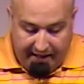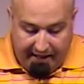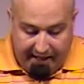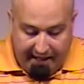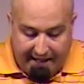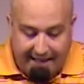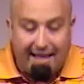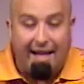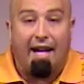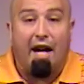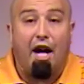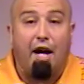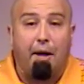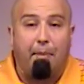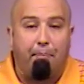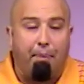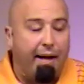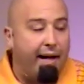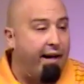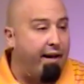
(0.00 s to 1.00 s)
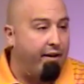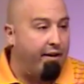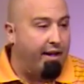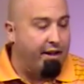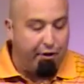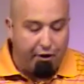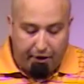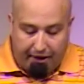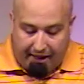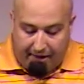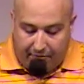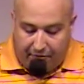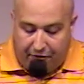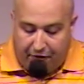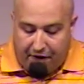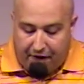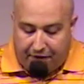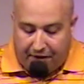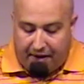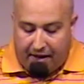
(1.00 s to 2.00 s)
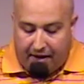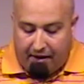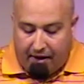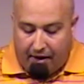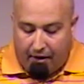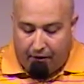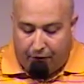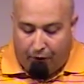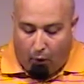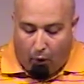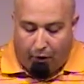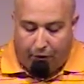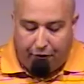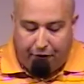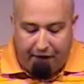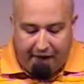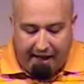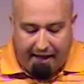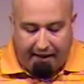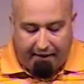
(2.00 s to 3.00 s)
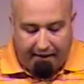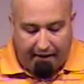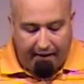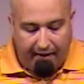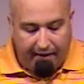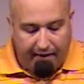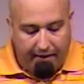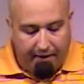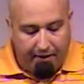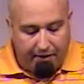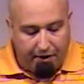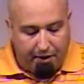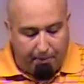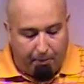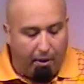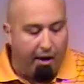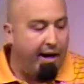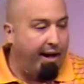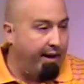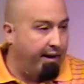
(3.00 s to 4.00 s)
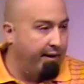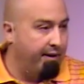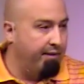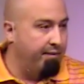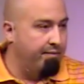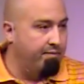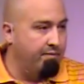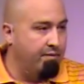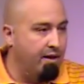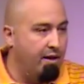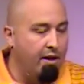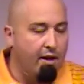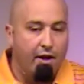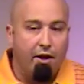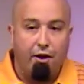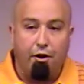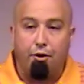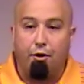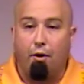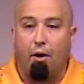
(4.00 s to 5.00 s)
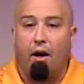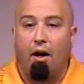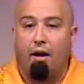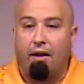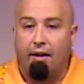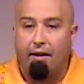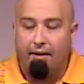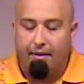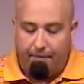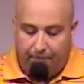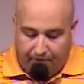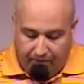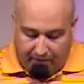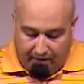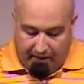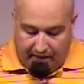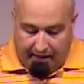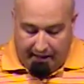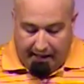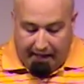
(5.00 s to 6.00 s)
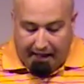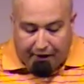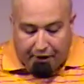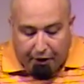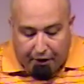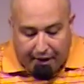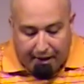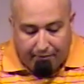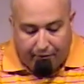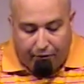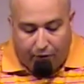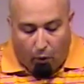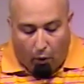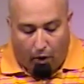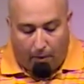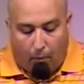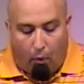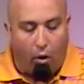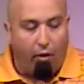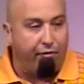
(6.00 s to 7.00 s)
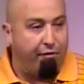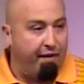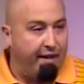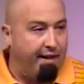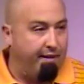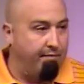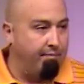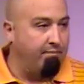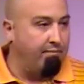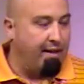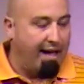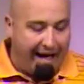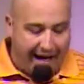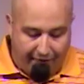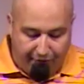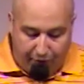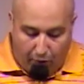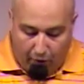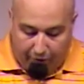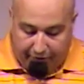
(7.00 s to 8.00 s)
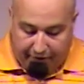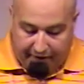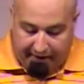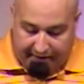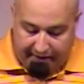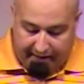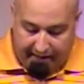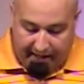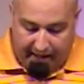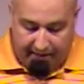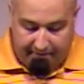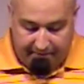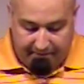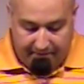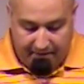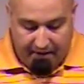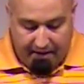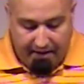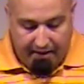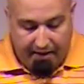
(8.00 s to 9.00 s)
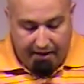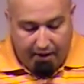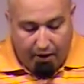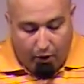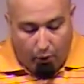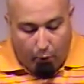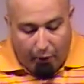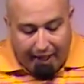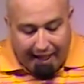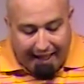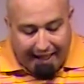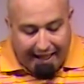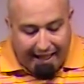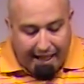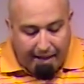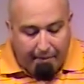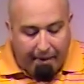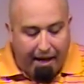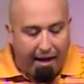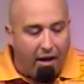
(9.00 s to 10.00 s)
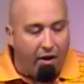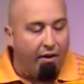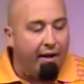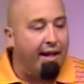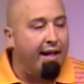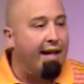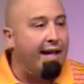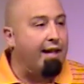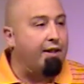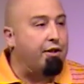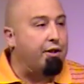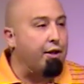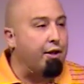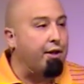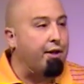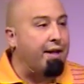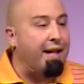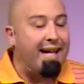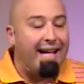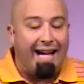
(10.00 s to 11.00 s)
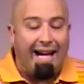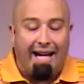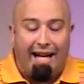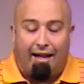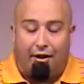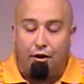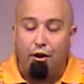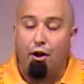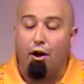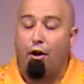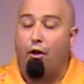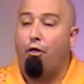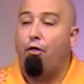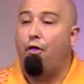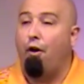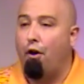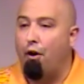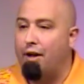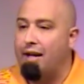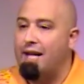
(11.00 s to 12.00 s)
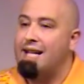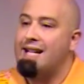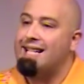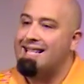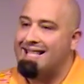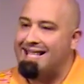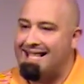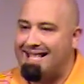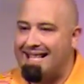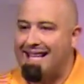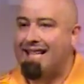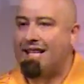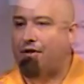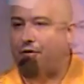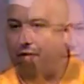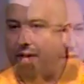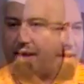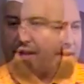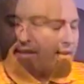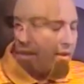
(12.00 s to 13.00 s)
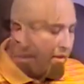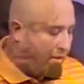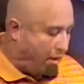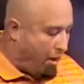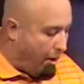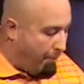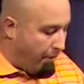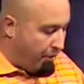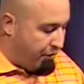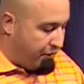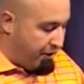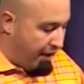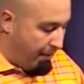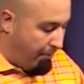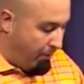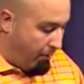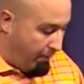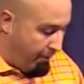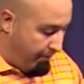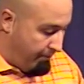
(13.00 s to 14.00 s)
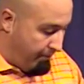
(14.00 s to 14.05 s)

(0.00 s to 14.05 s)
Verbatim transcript: It said unimpaired. It took him 54 feet to brake. Drunk, it took him four more feet. Add four feet to that. Reading an email, it took, it, it took 36 feet, almost double.